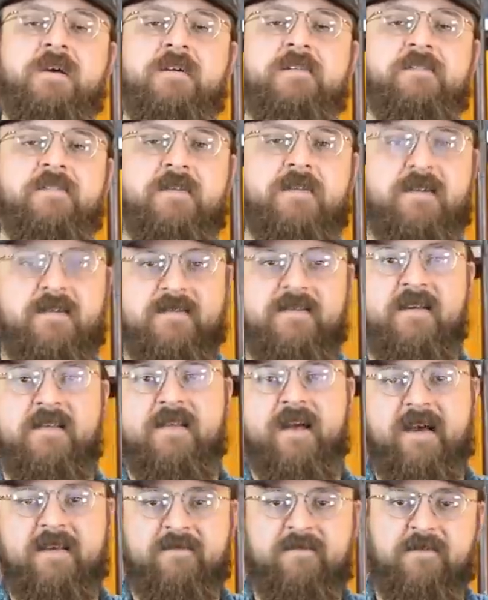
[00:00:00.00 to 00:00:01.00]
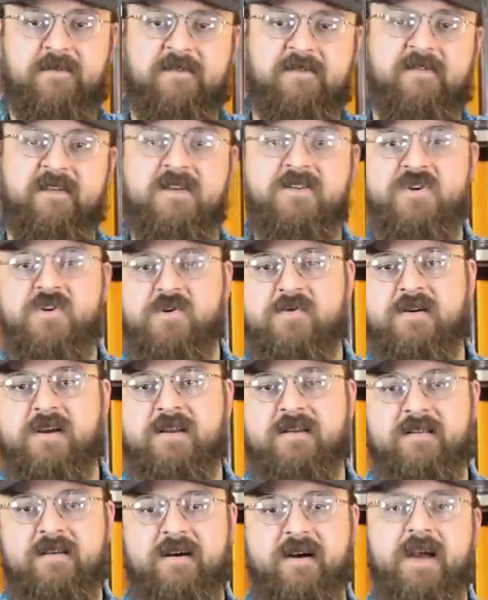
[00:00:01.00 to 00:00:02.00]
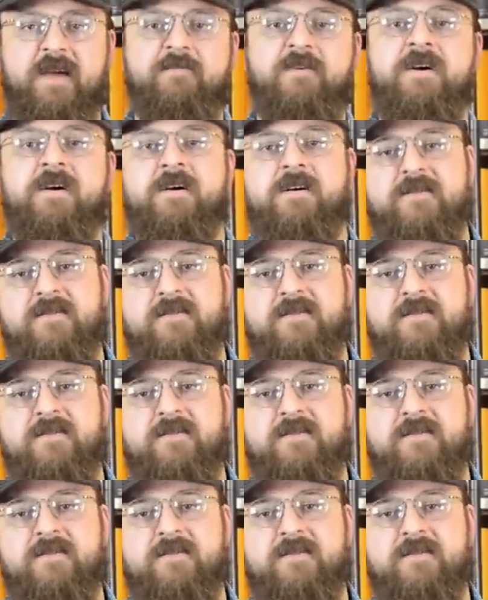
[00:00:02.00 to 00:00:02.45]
and so the guns that last for a century at a time,